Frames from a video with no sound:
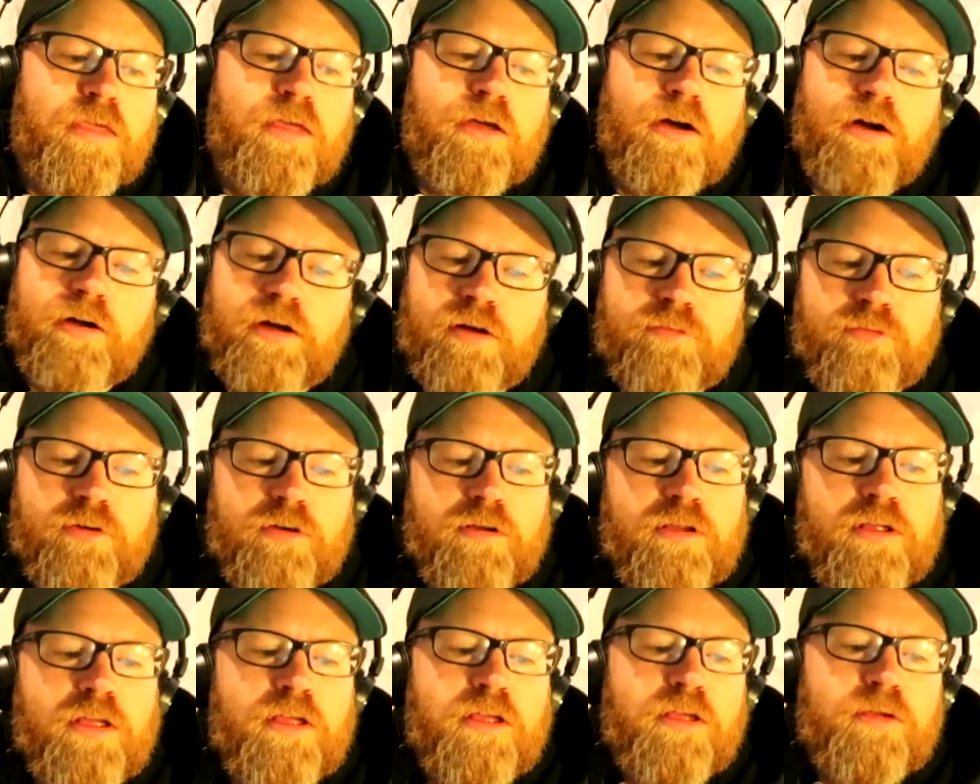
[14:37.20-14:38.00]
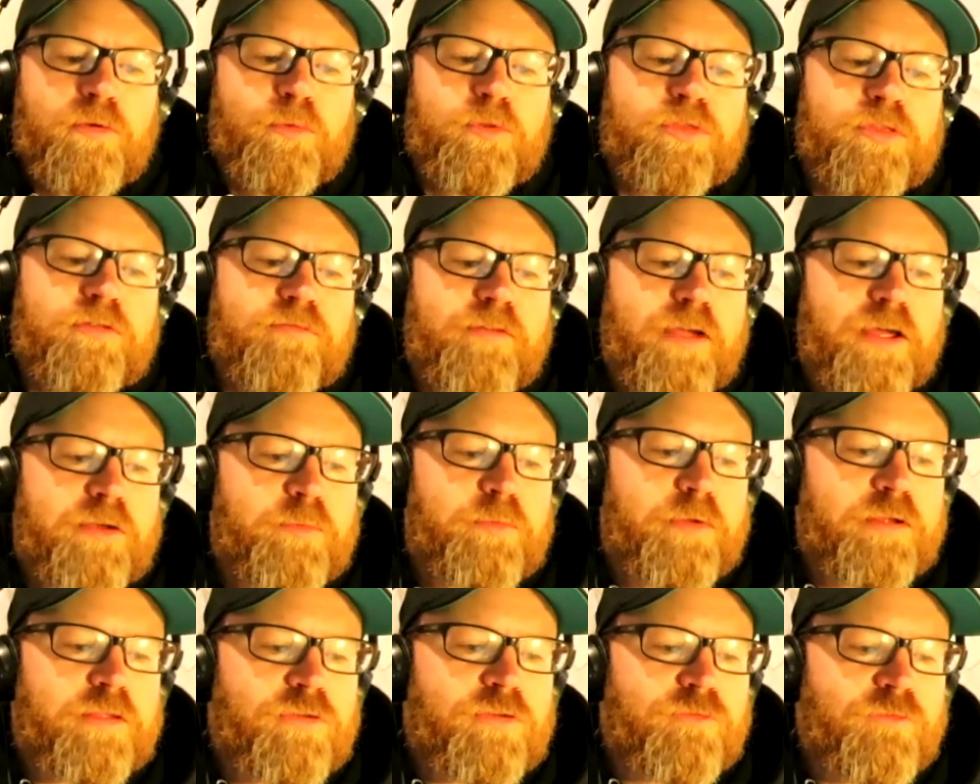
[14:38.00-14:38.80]
However, with the Red
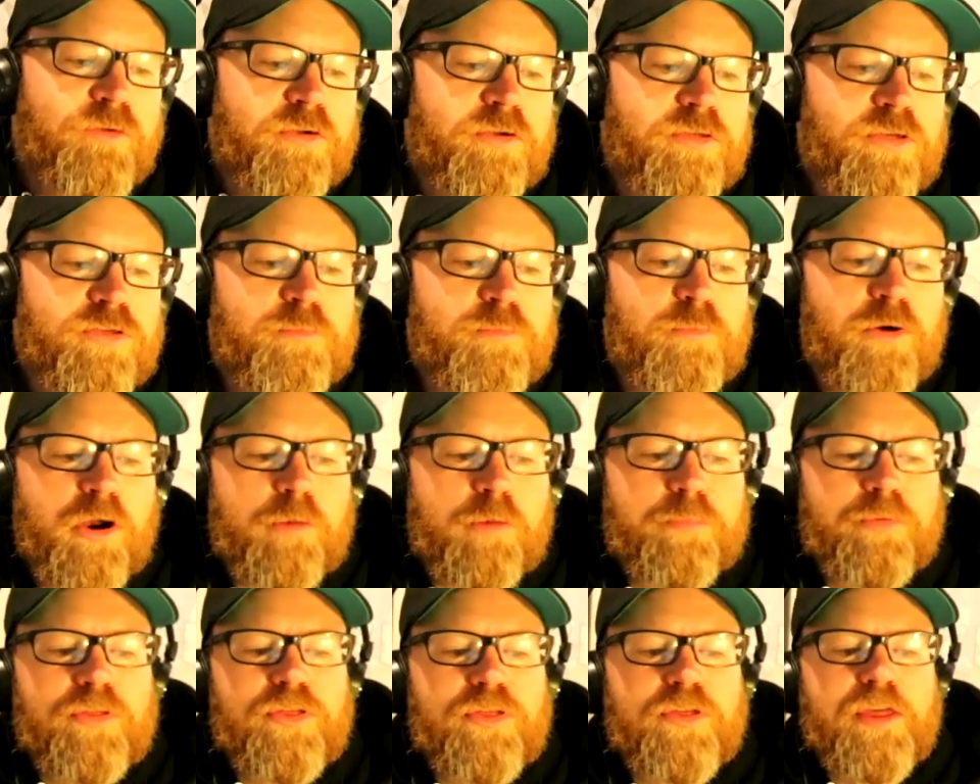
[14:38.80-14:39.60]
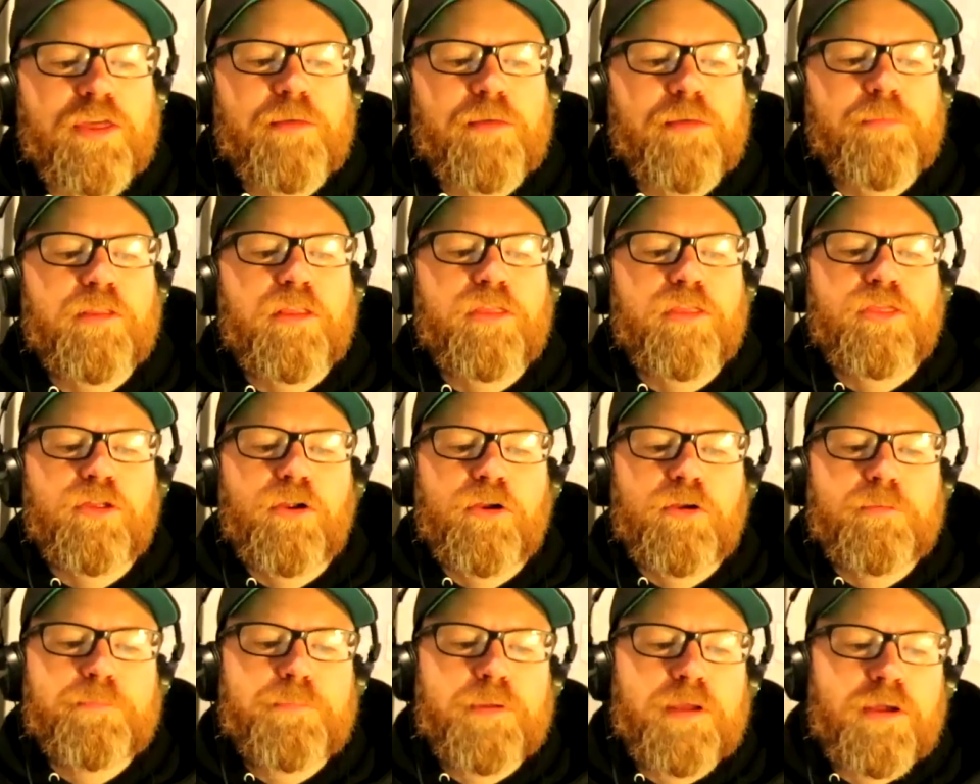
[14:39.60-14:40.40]
Wings versus Marlboroughs game in the
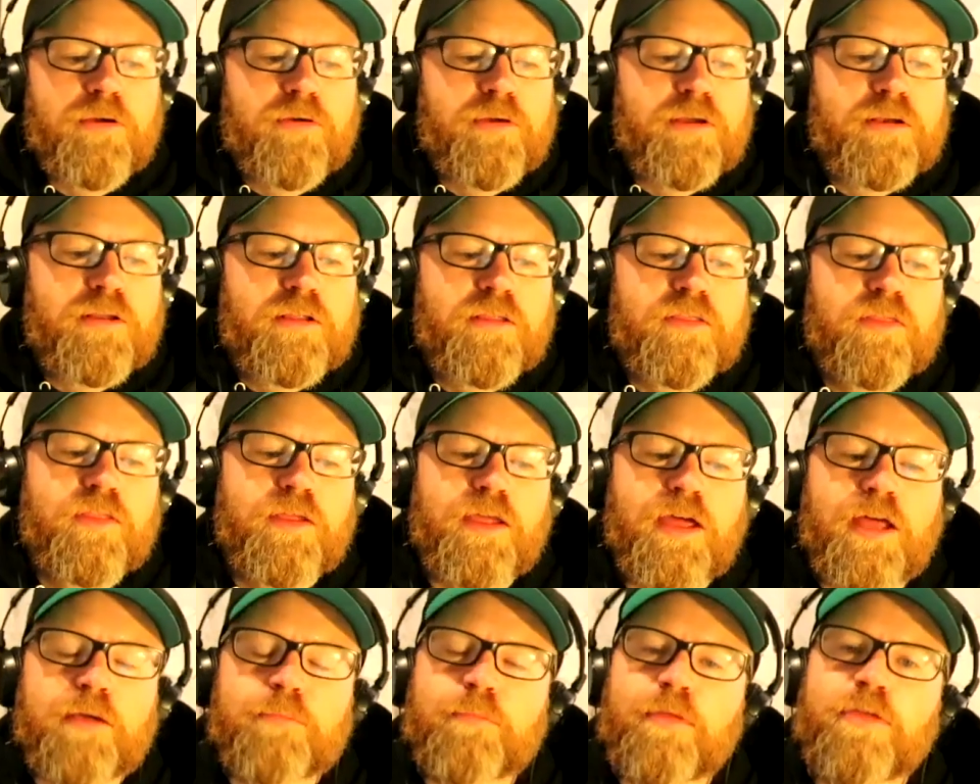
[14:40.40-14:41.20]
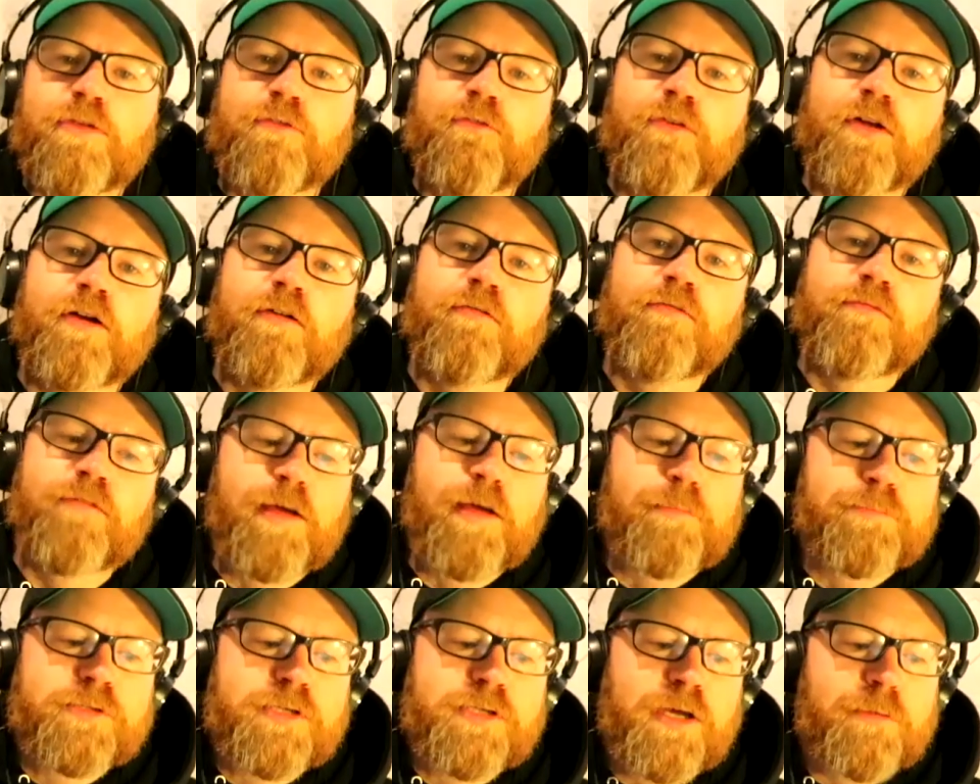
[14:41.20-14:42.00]
third period, the atmosphere
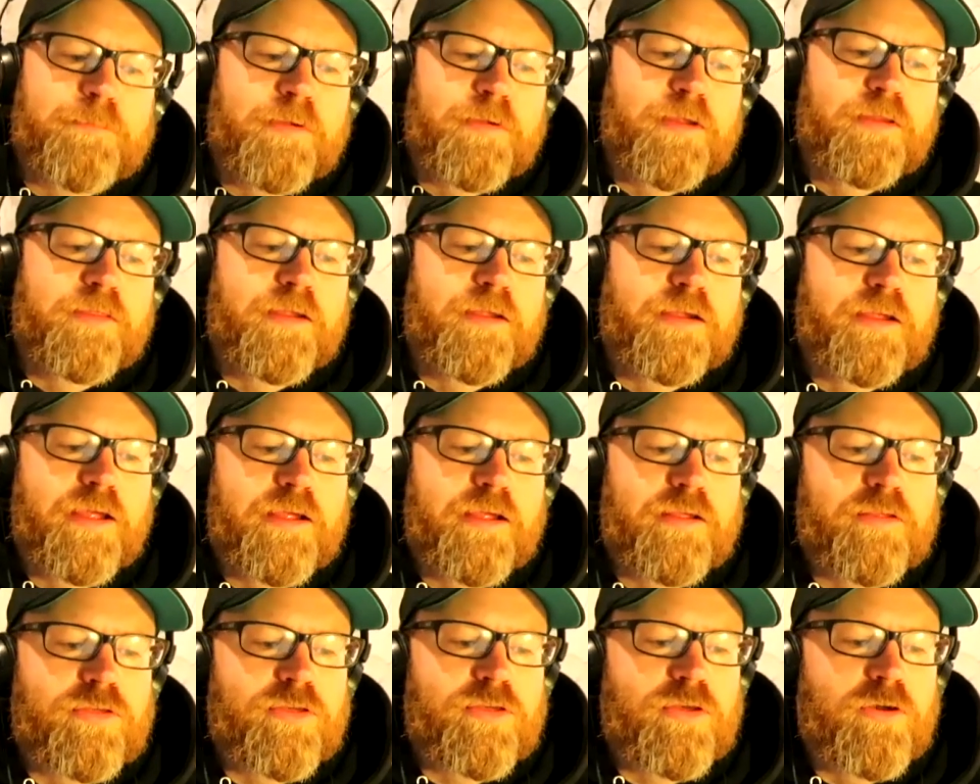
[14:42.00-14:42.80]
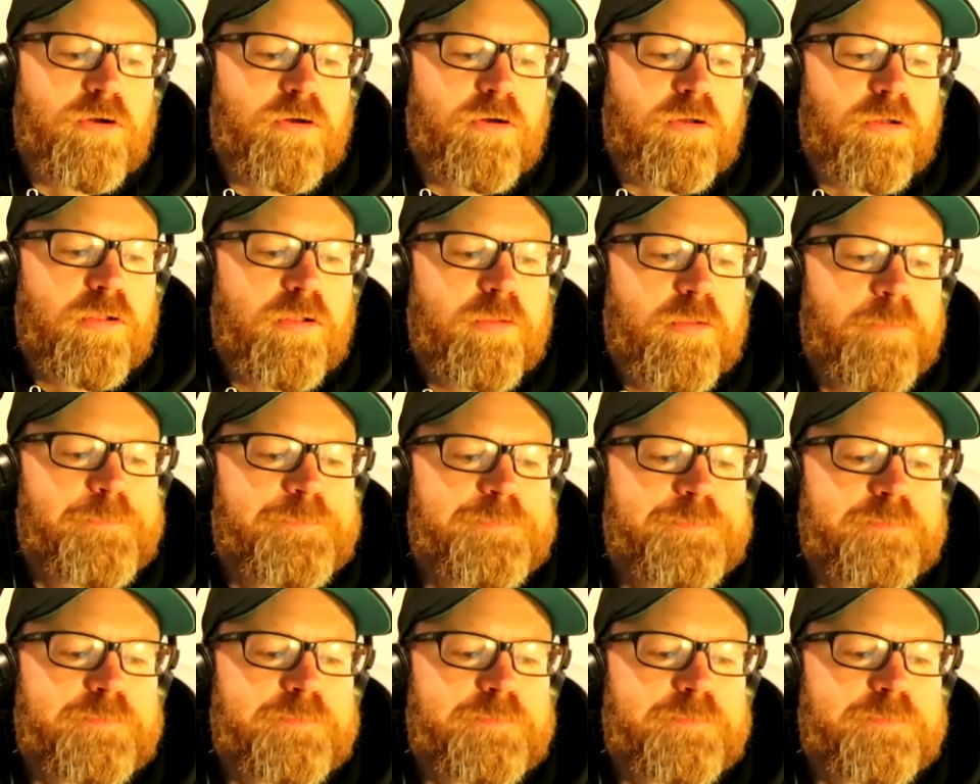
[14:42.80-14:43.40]
ramped up in the King's Hall.